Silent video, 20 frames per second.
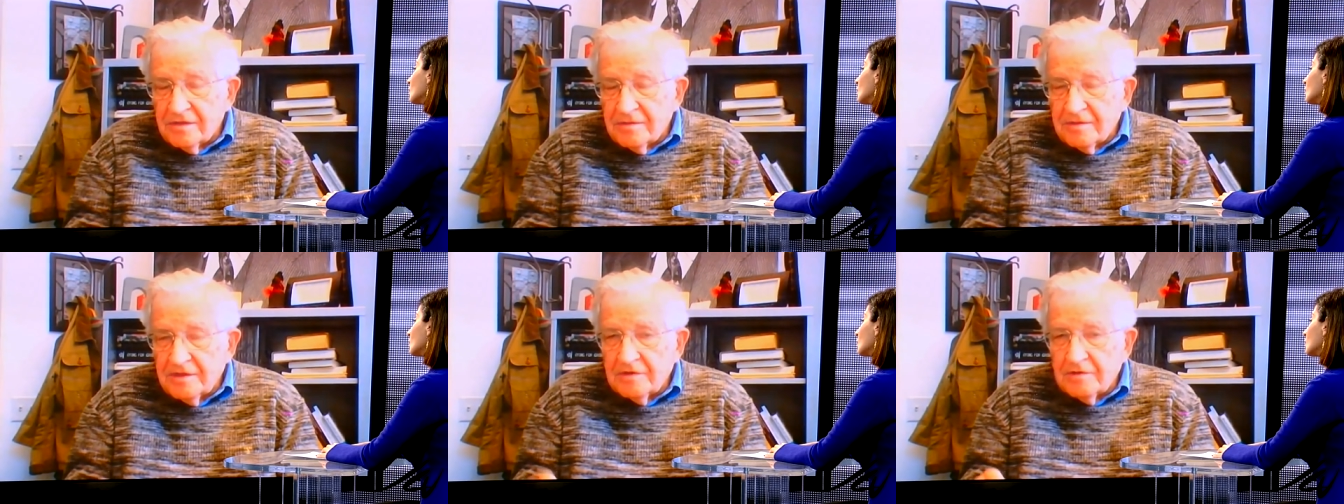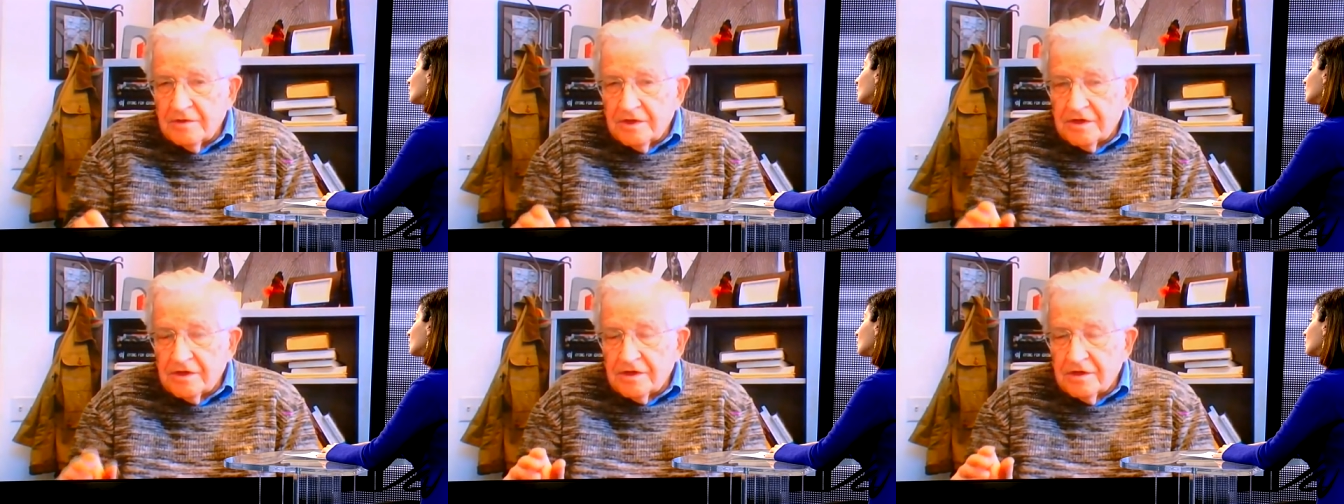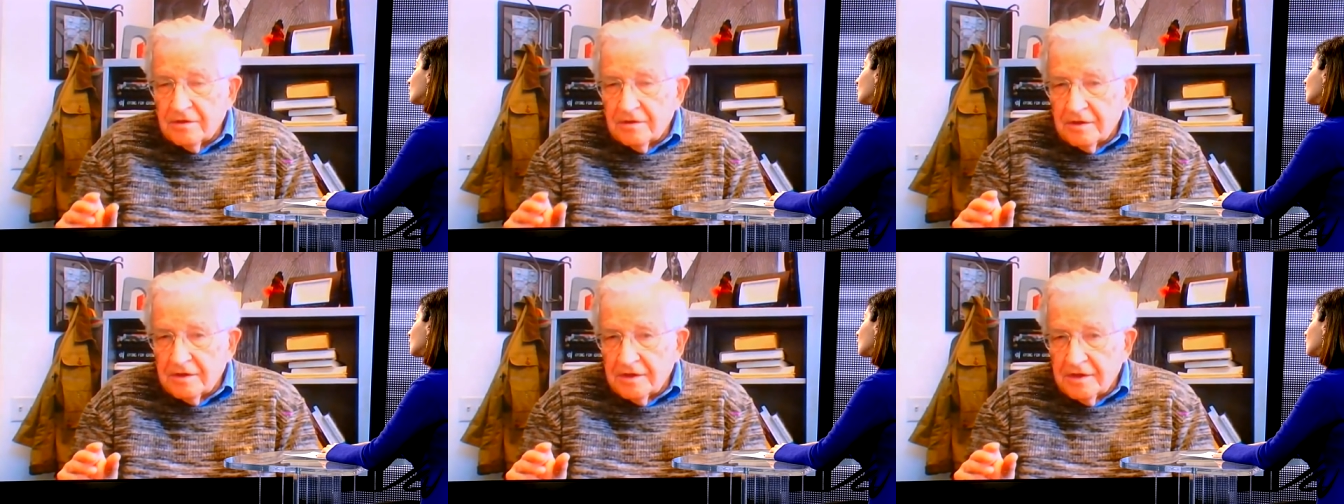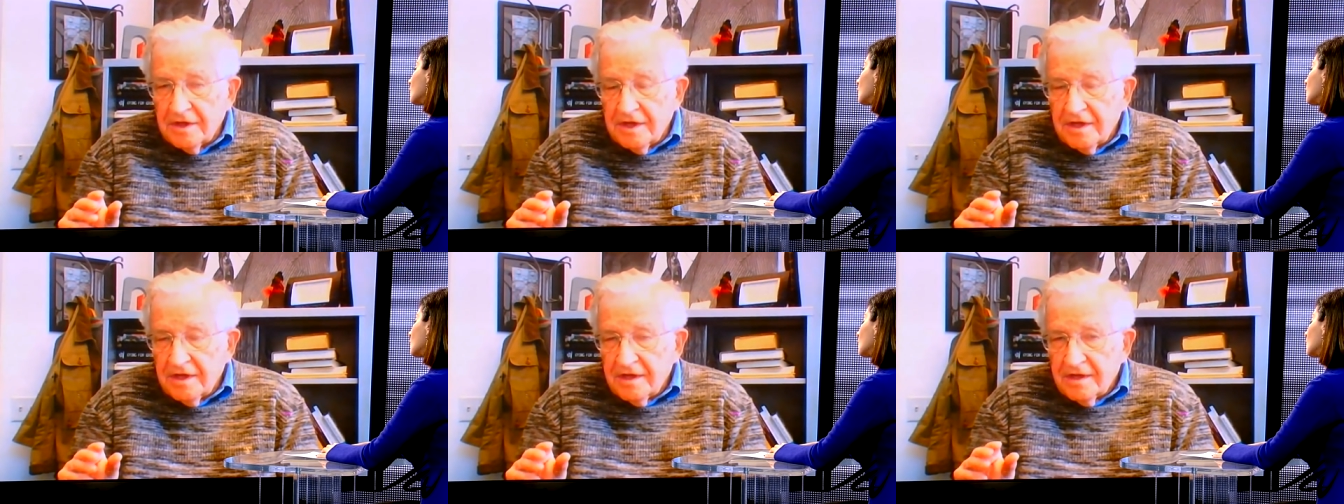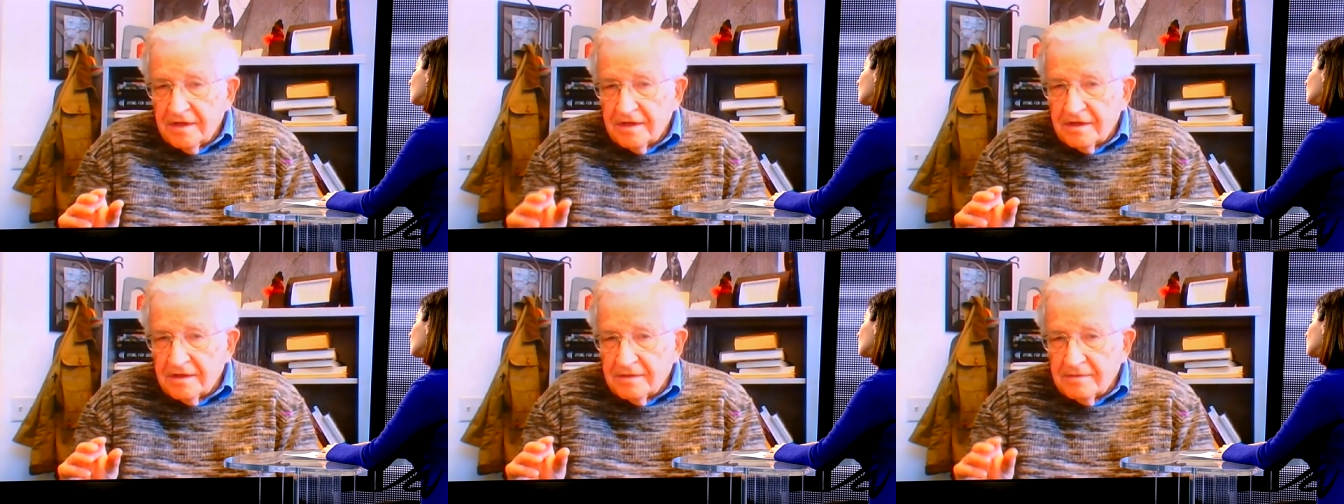in which there were
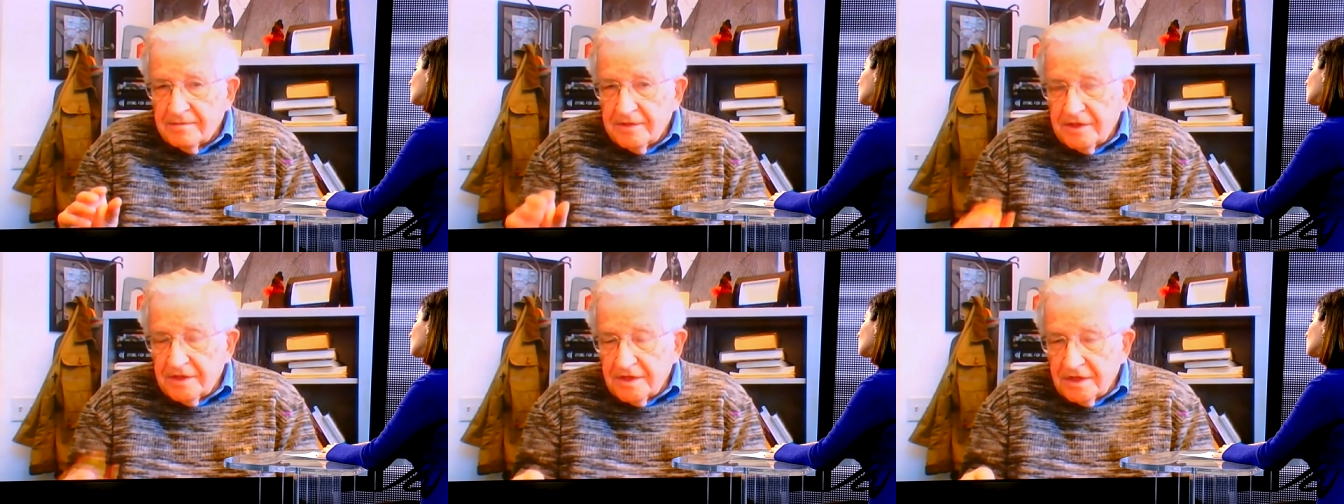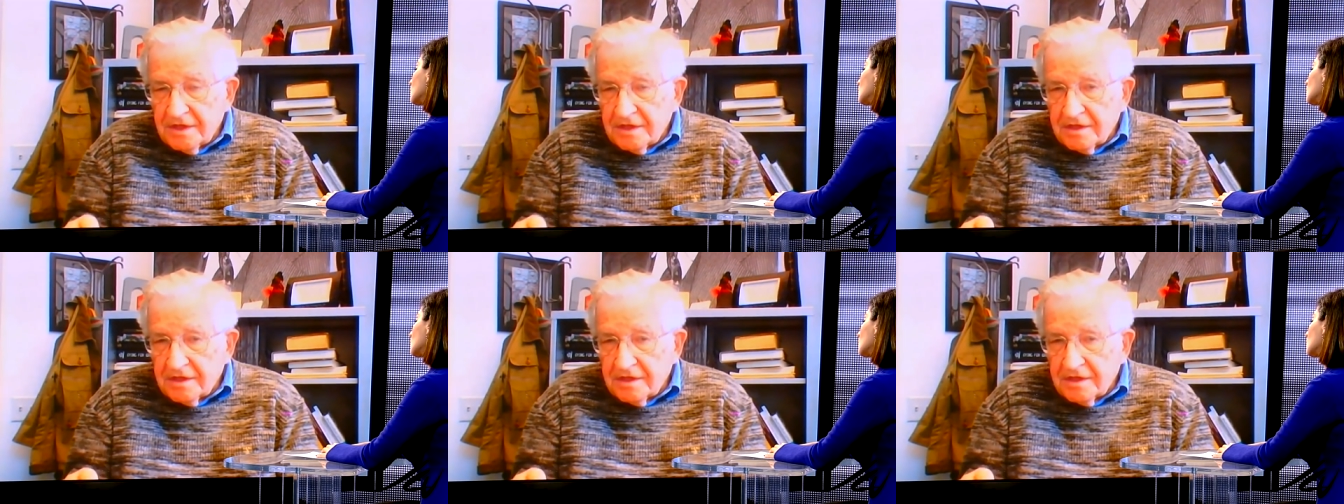uh,